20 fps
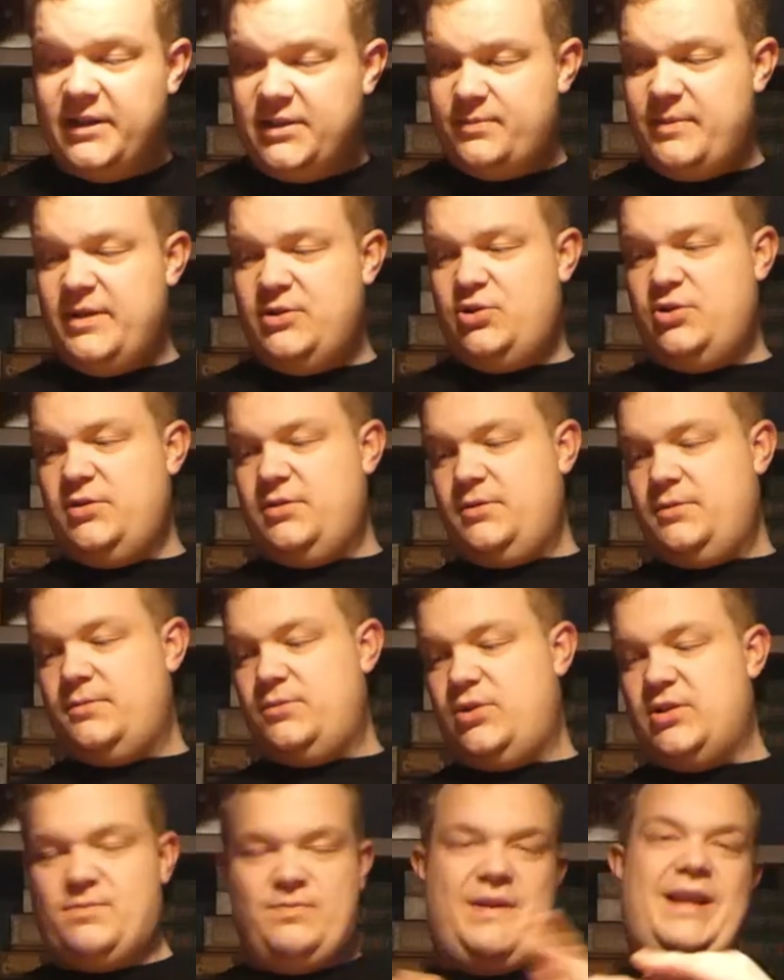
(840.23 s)
expansion
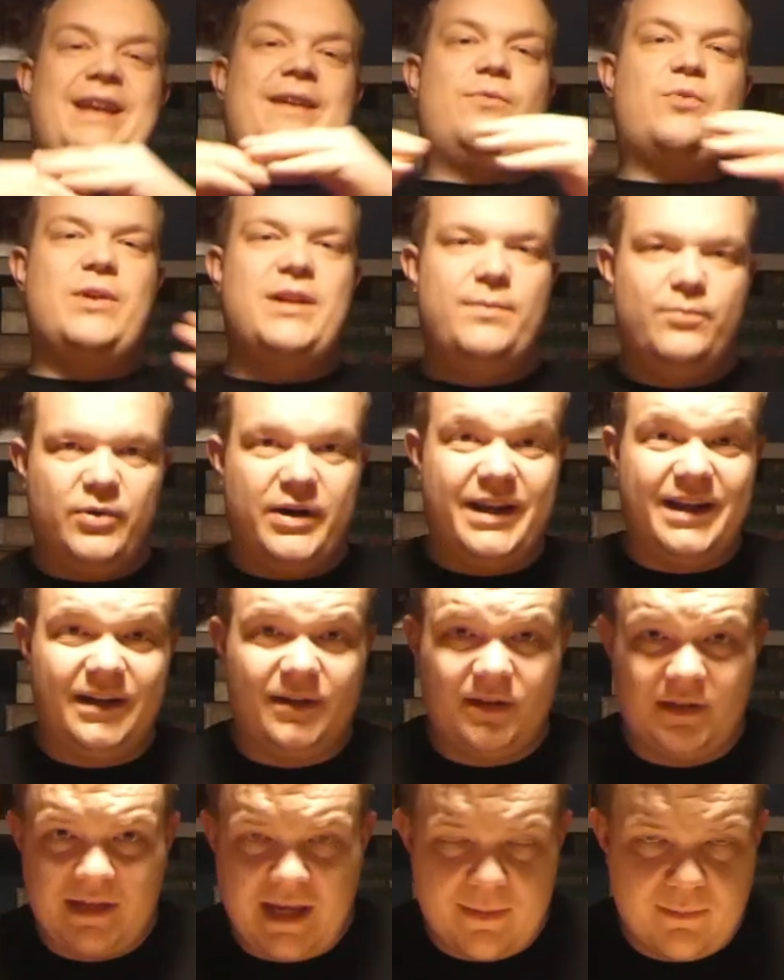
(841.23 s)
doesn't really bring
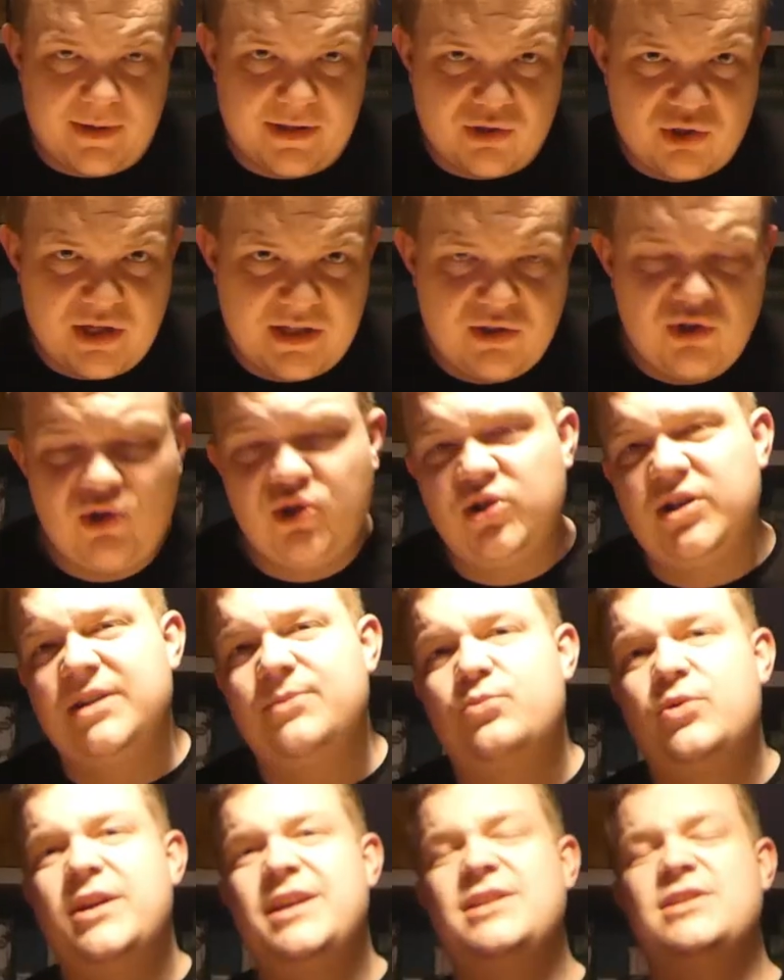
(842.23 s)
any gameplay changes.
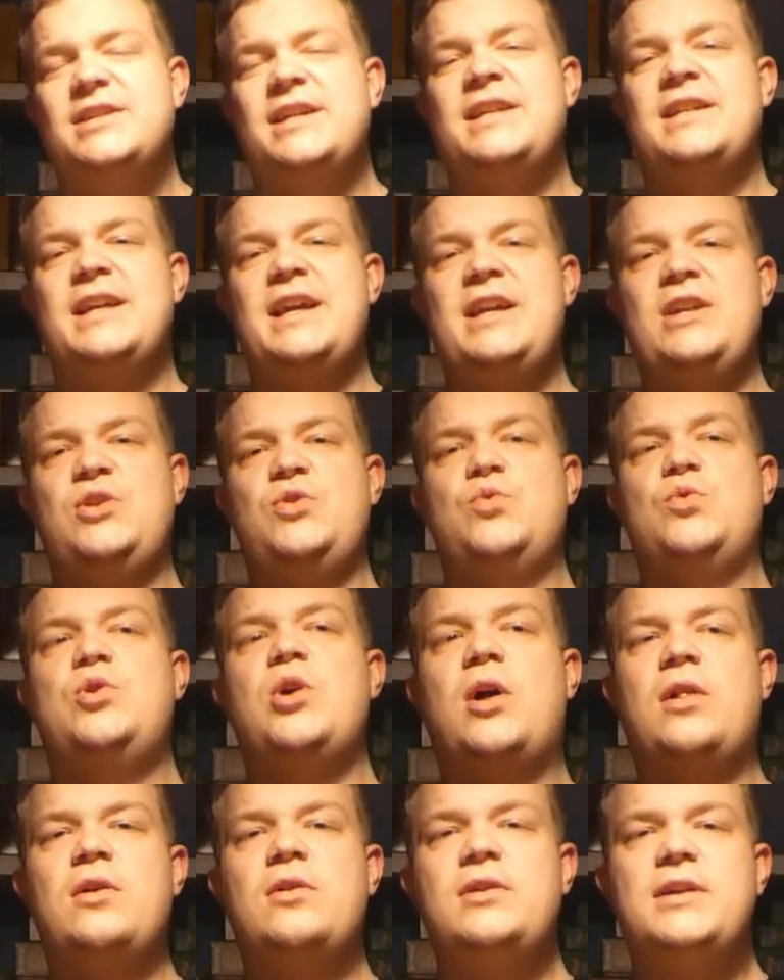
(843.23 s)
It brings in a new
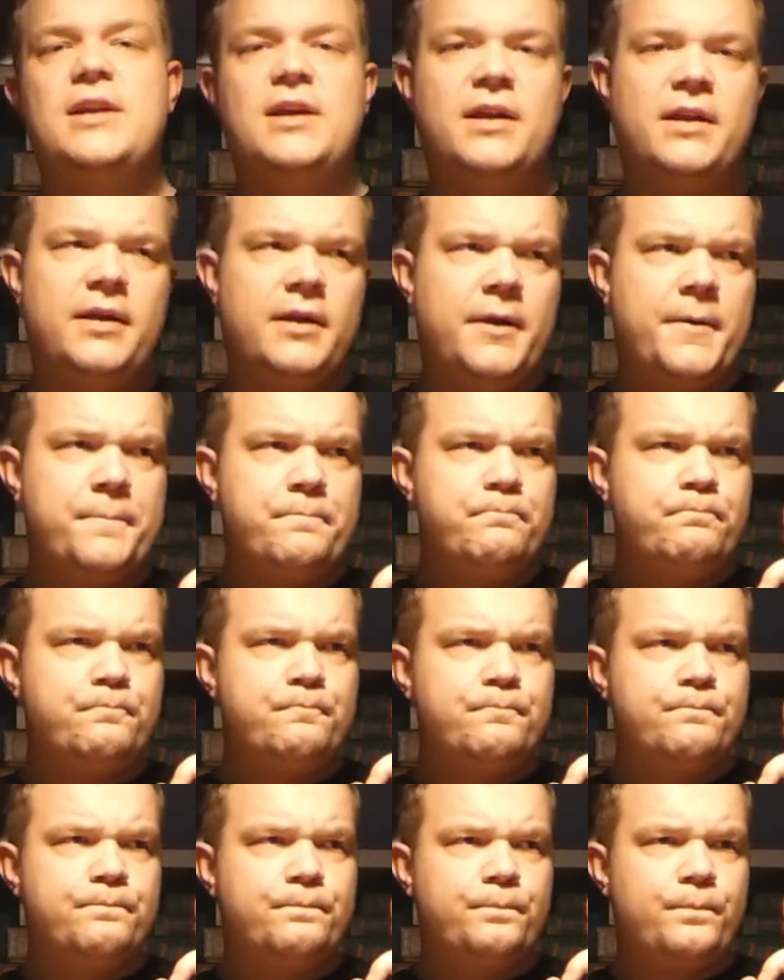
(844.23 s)
color,
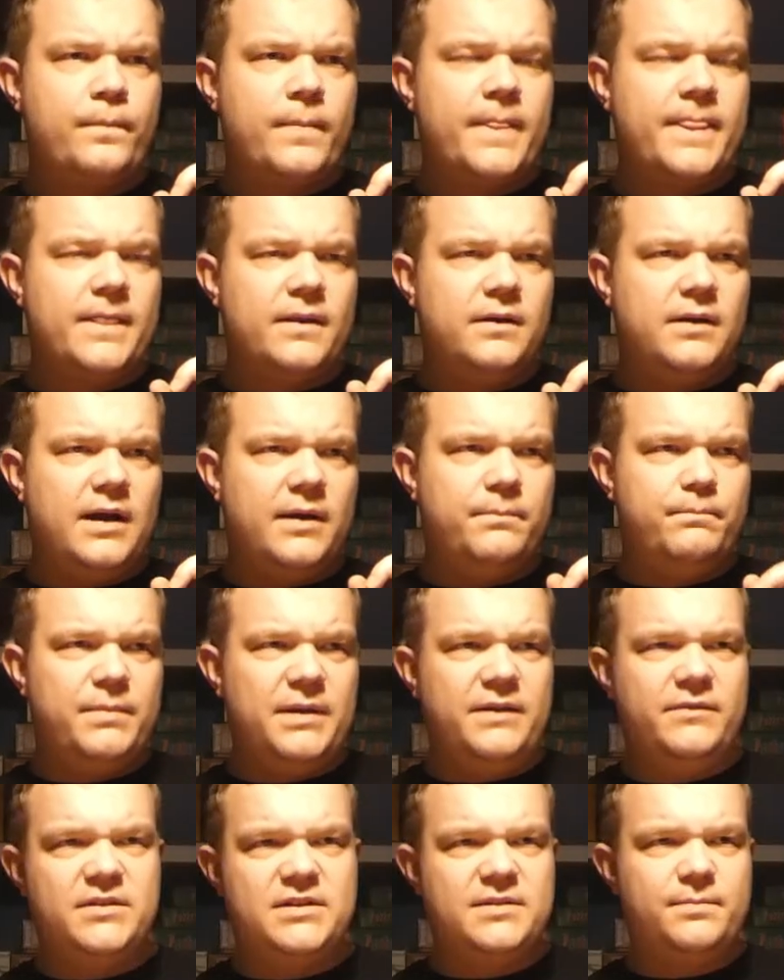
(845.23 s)
I
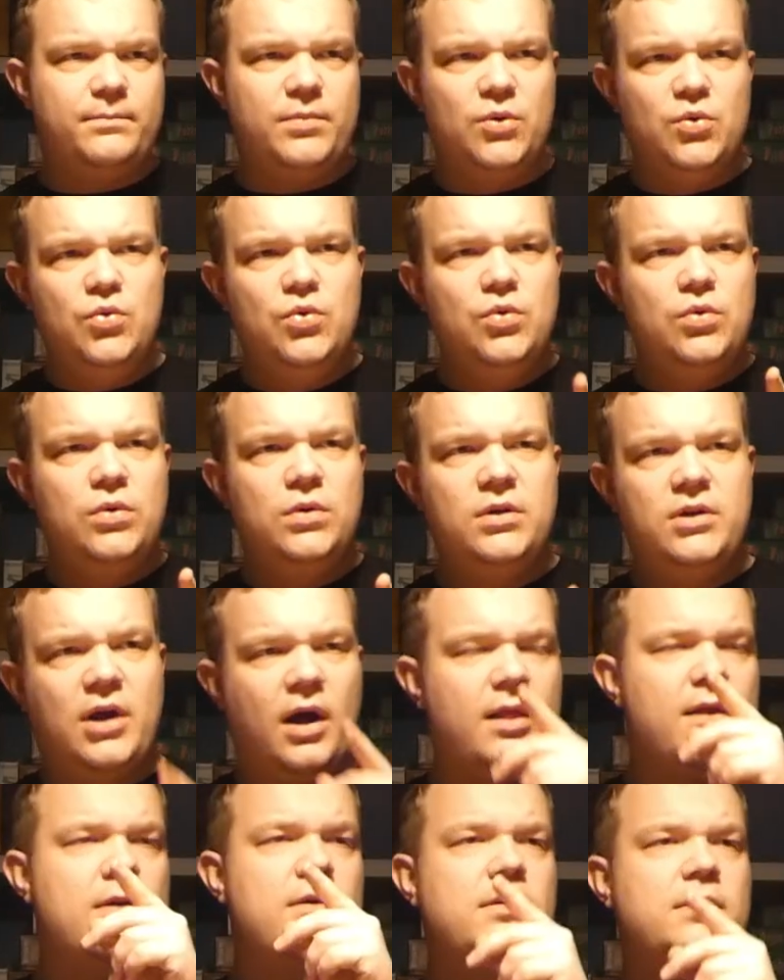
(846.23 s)
believe it's the blue
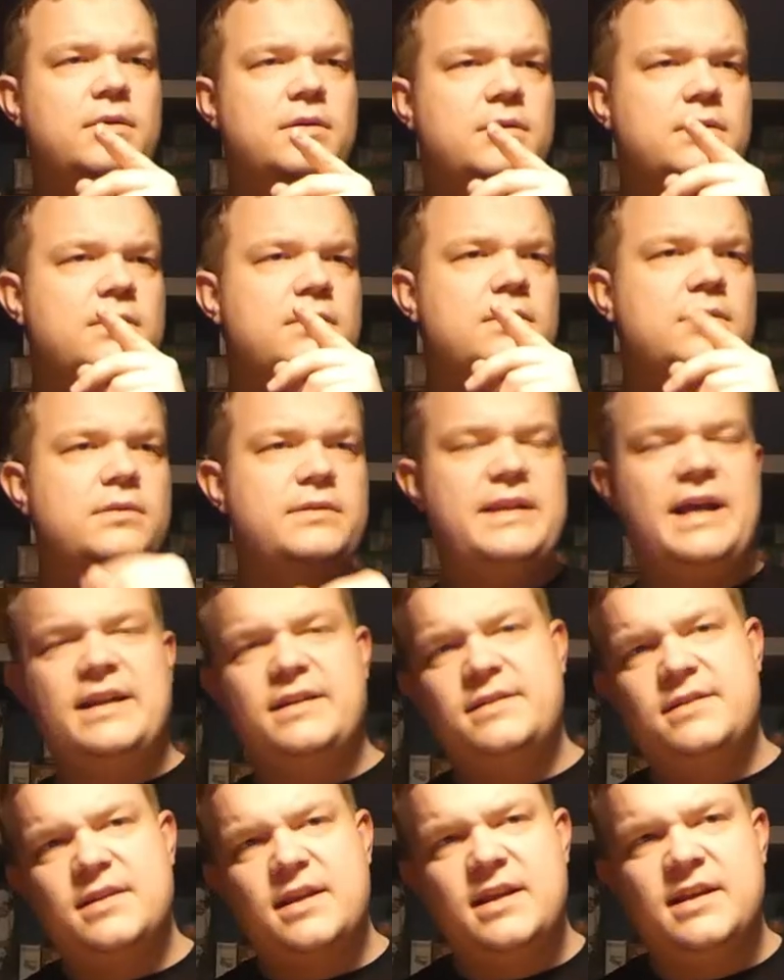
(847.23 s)
color
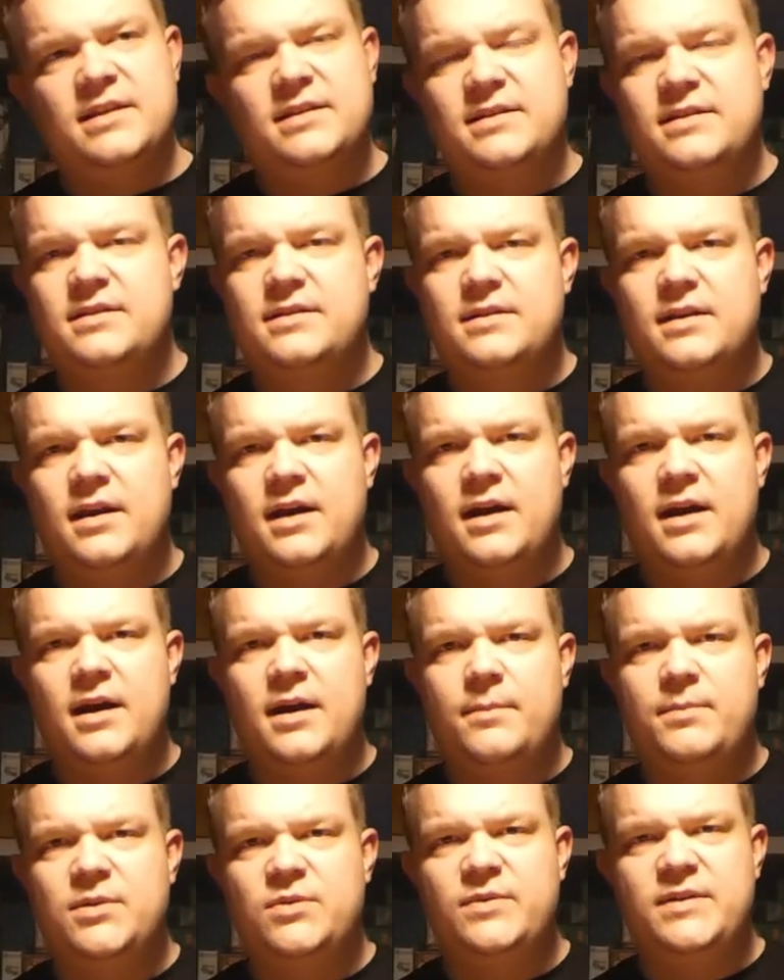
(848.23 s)
that is
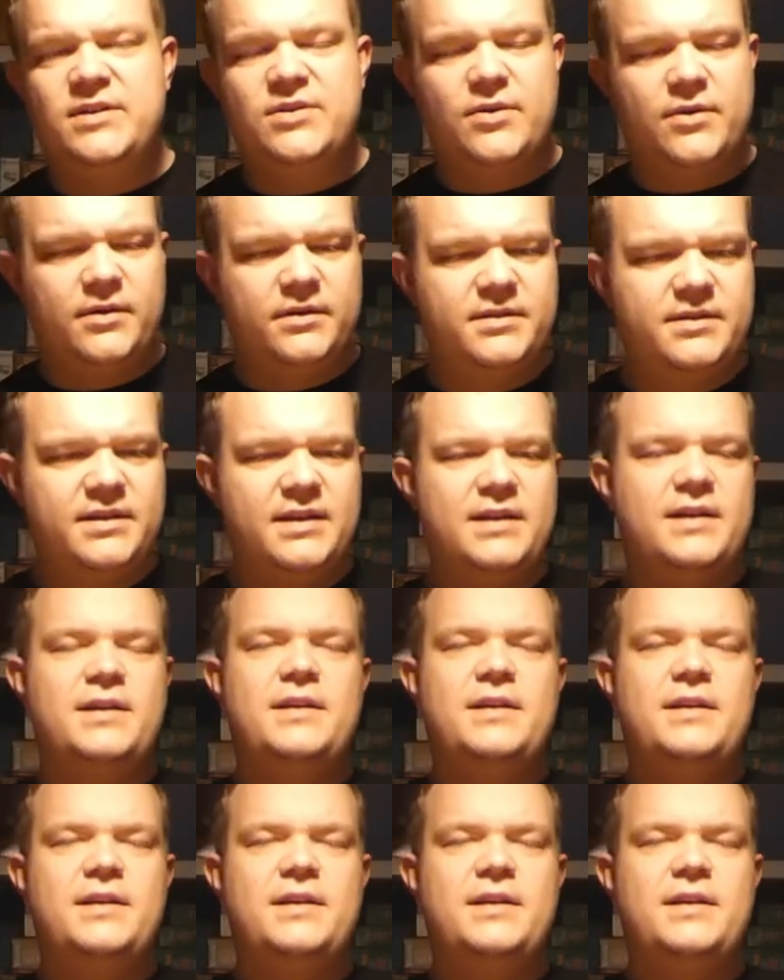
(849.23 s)
between turns.